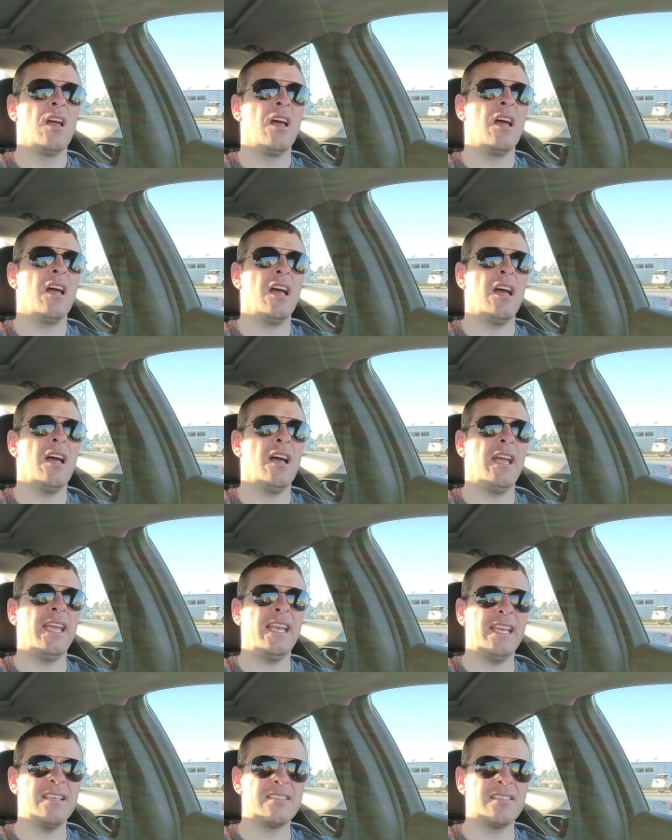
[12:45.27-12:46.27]
uh,
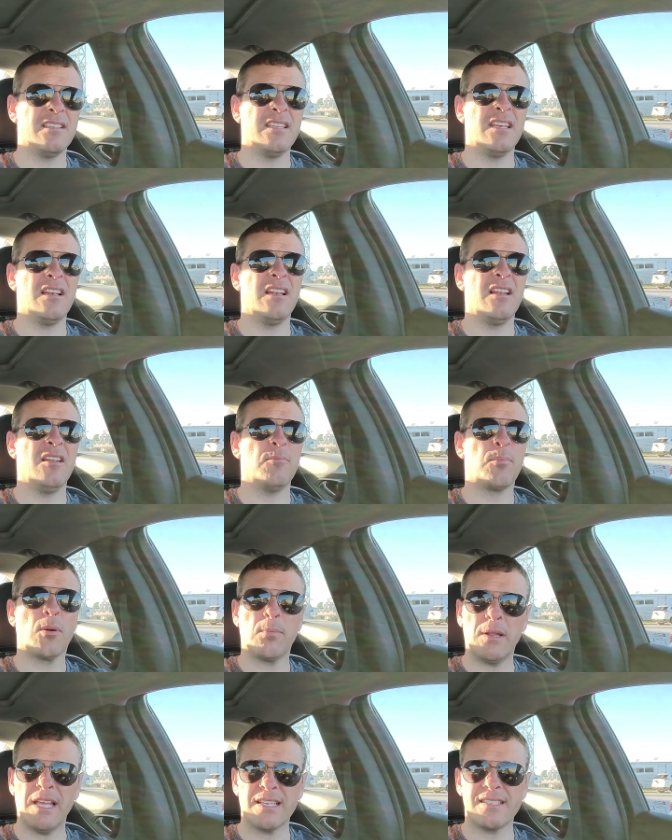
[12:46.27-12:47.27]
it is a little
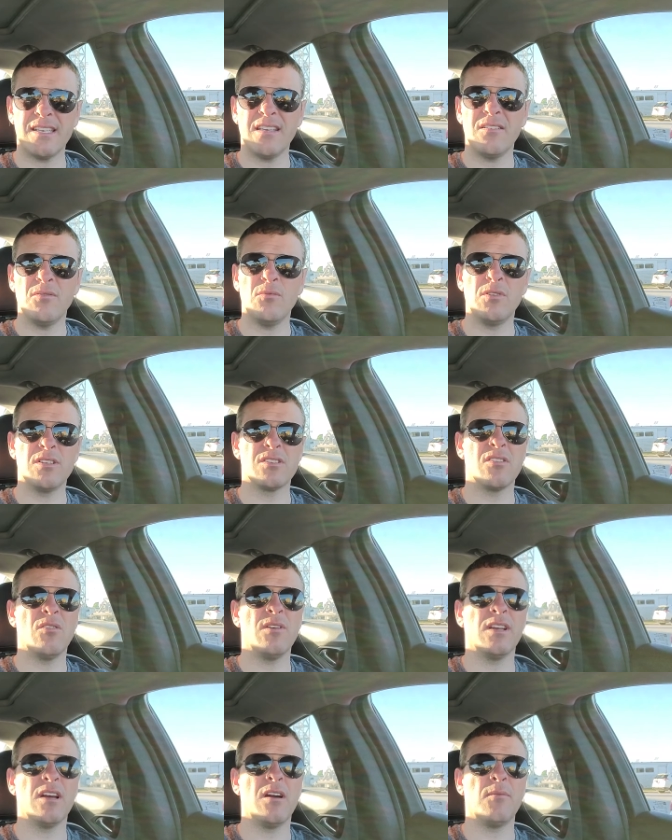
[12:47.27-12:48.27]
perplexing what is
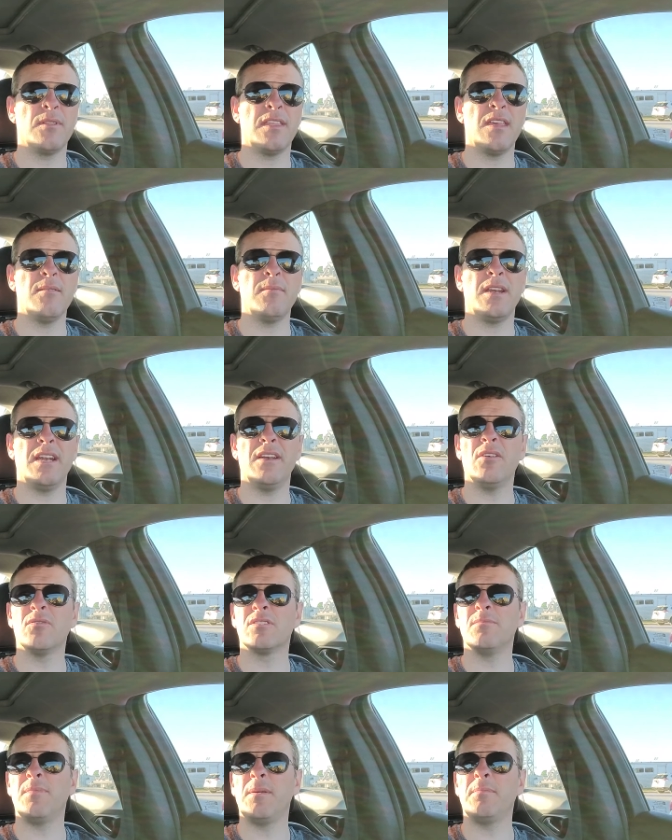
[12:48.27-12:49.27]
going on with him. And I know
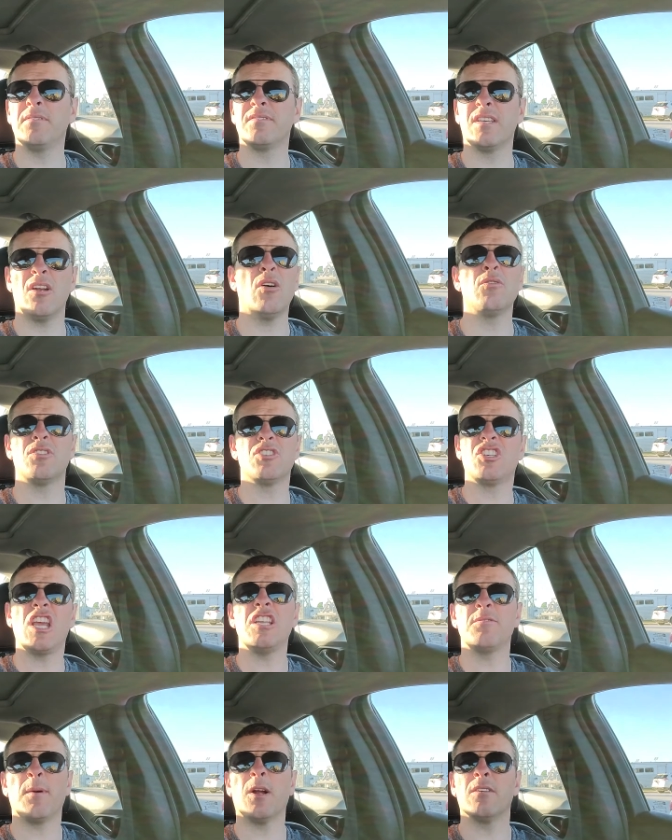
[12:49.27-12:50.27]
some people have said, oh, just
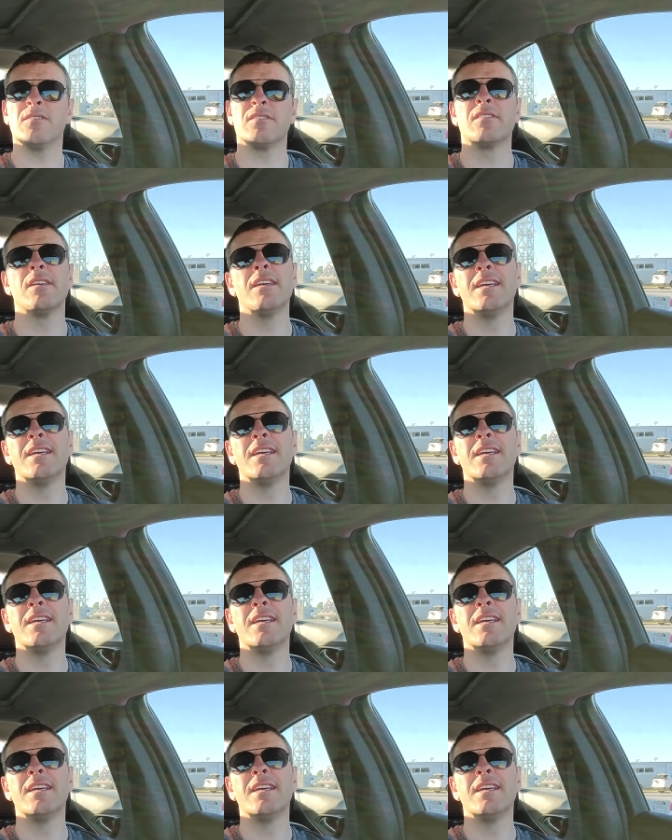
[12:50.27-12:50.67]
change barns.